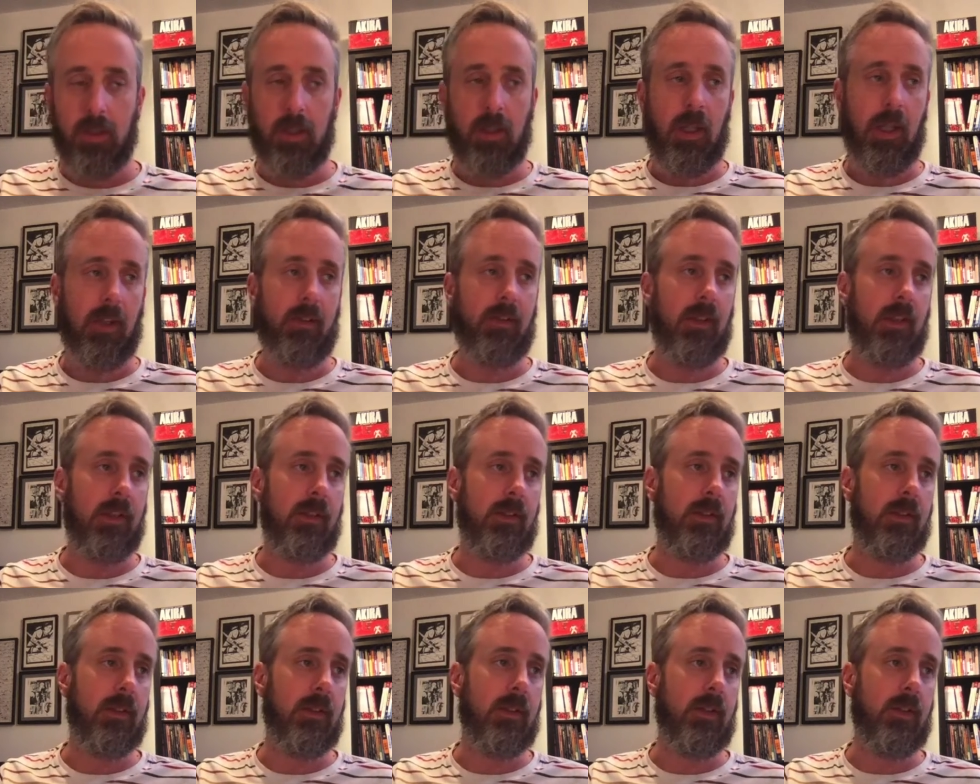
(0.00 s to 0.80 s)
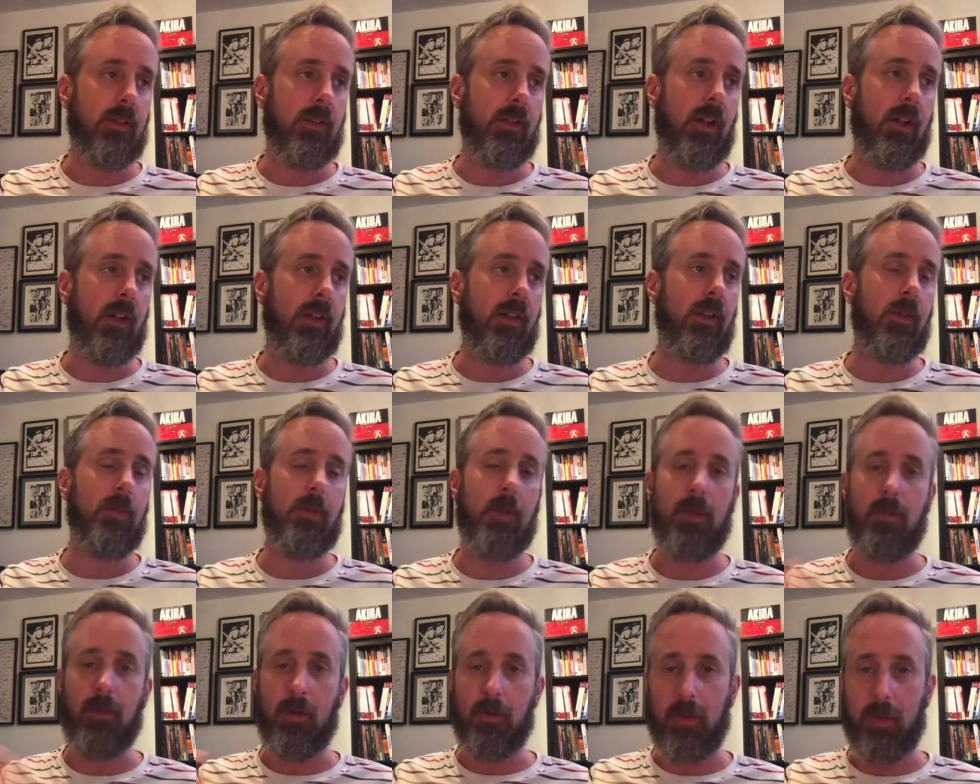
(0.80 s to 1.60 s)
and then talk a little bit
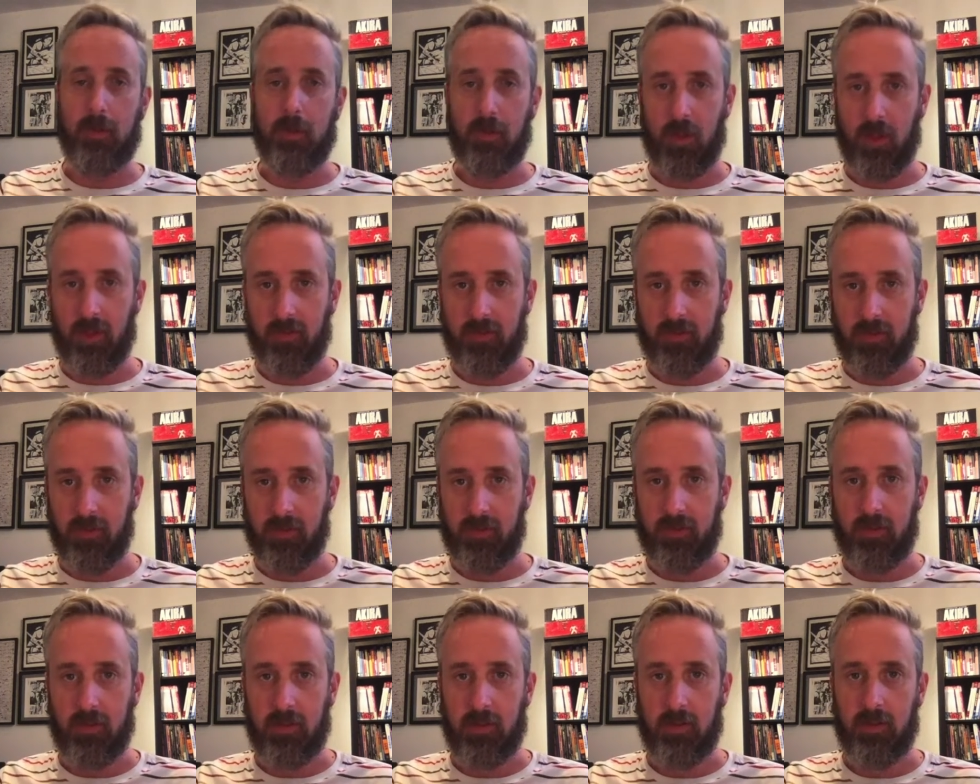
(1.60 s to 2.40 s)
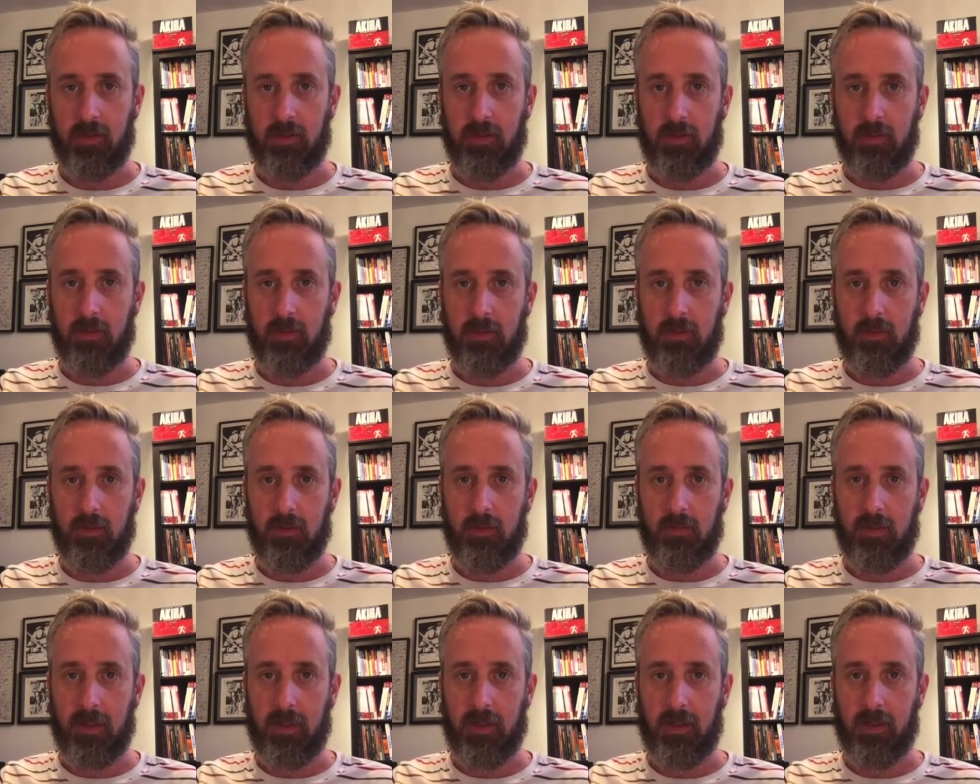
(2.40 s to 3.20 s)
about my process in
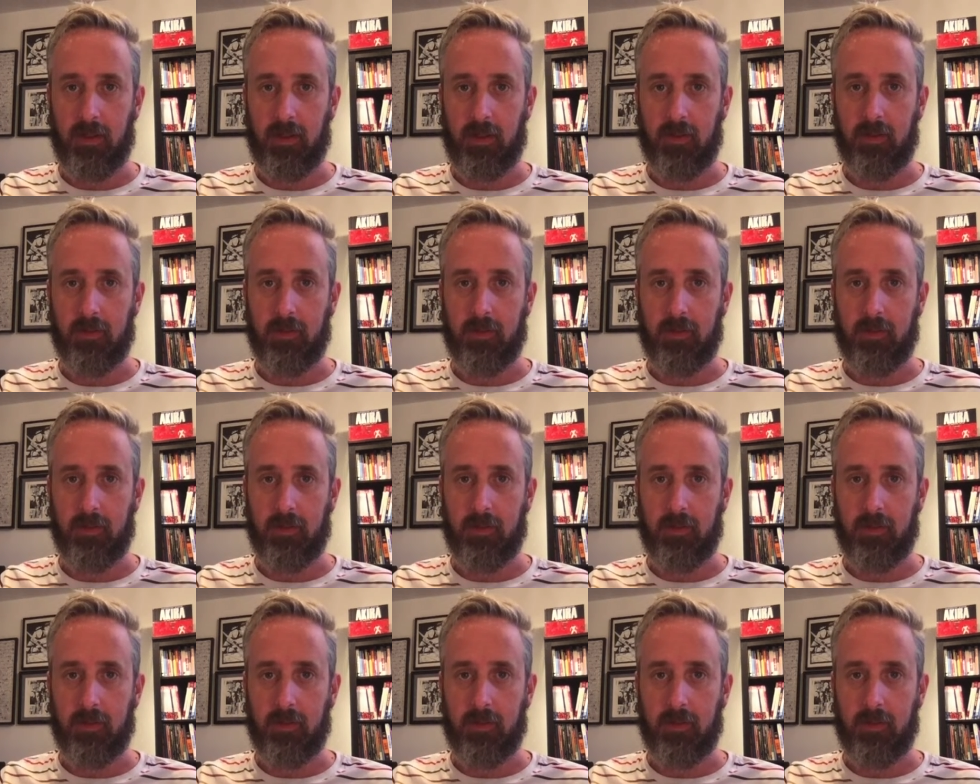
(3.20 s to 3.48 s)
making